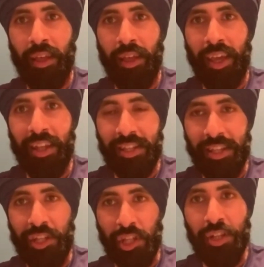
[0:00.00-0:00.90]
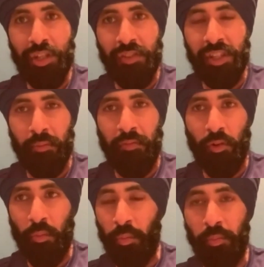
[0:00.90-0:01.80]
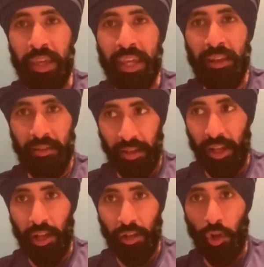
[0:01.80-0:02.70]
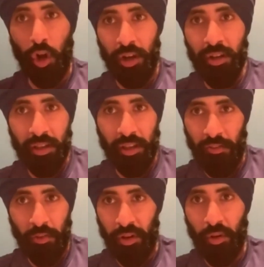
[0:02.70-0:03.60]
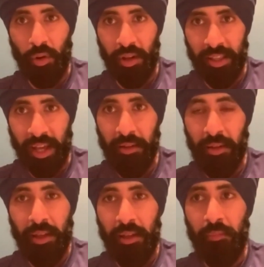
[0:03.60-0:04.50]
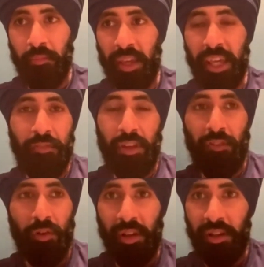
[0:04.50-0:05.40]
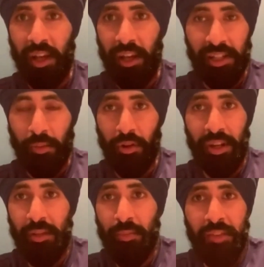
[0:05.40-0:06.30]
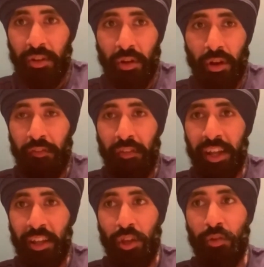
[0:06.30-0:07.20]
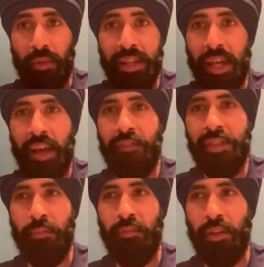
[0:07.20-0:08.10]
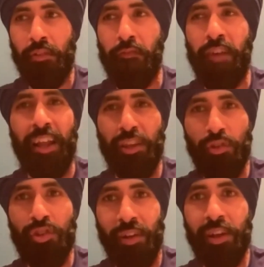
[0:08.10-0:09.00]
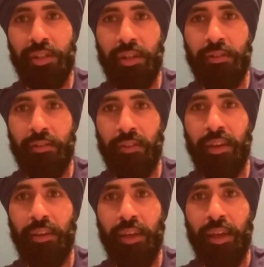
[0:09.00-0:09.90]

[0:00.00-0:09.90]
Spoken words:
It's a judge of some form, be it God, if you want to call it that. Even if you're someone who doesn't believe in God, fine. You must have some value structure, right?